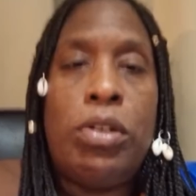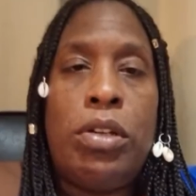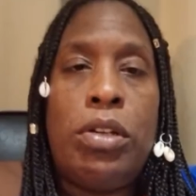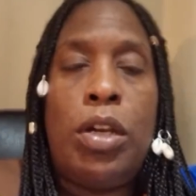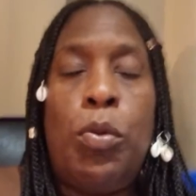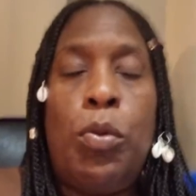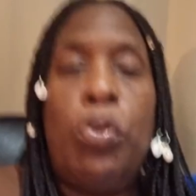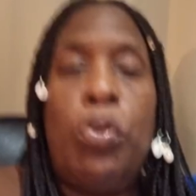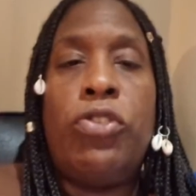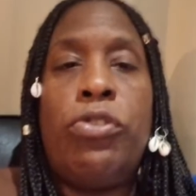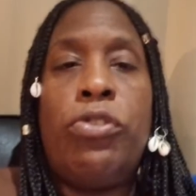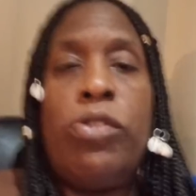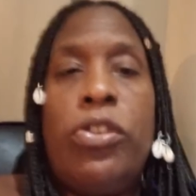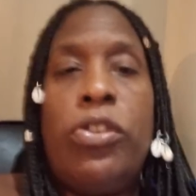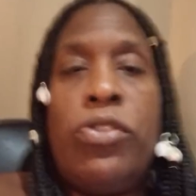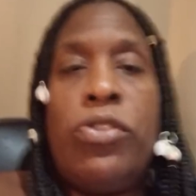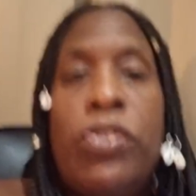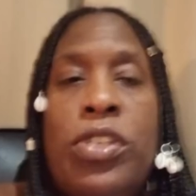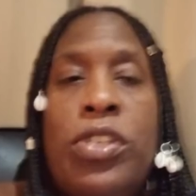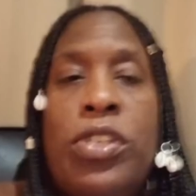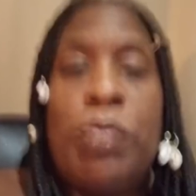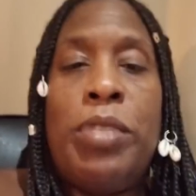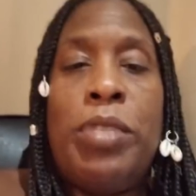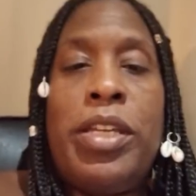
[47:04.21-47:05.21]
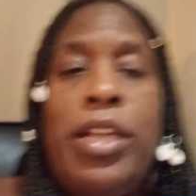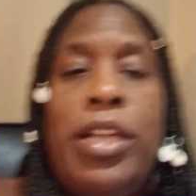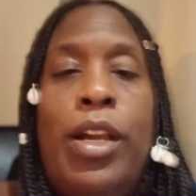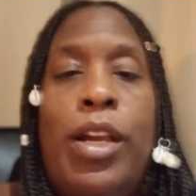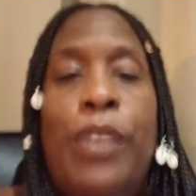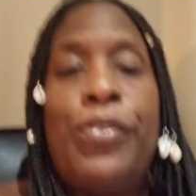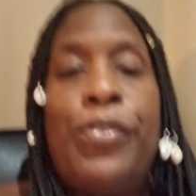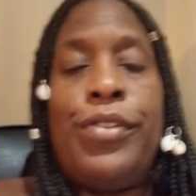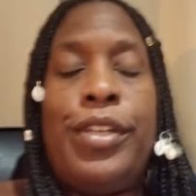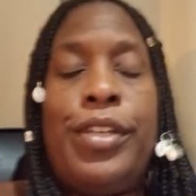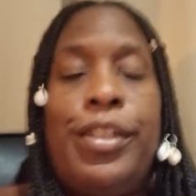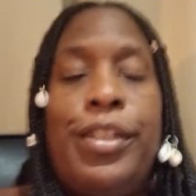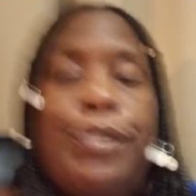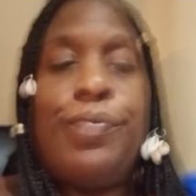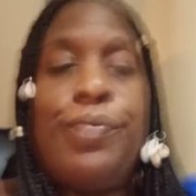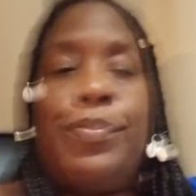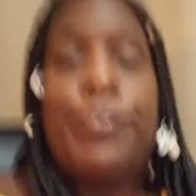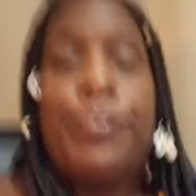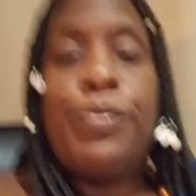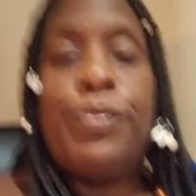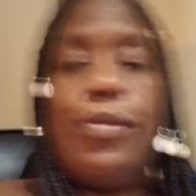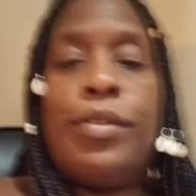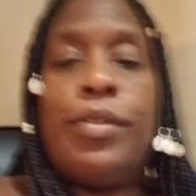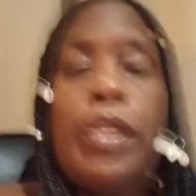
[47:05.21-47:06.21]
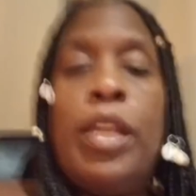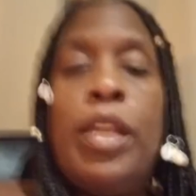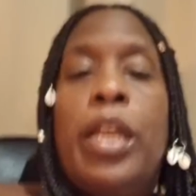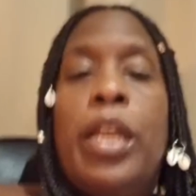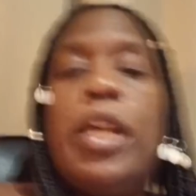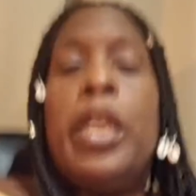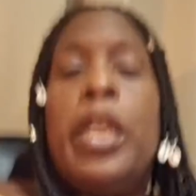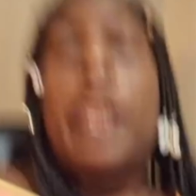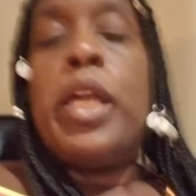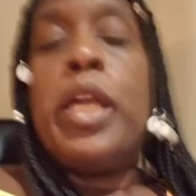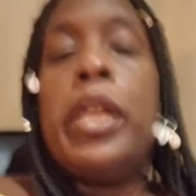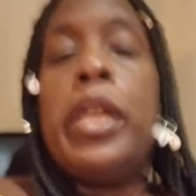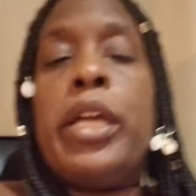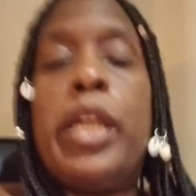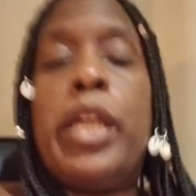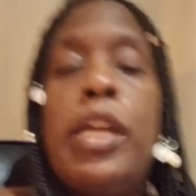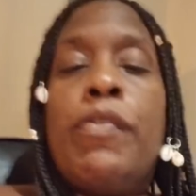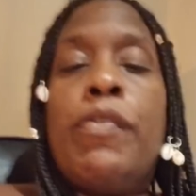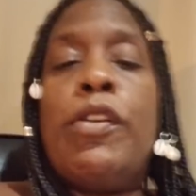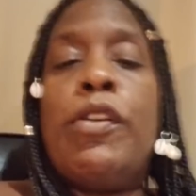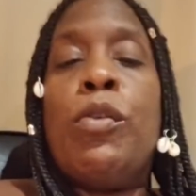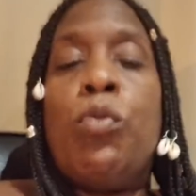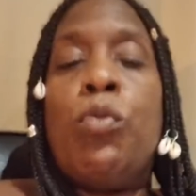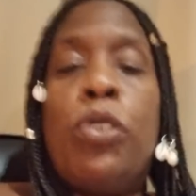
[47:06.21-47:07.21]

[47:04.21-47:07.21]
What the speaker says: I want you to listen to me carefully. Even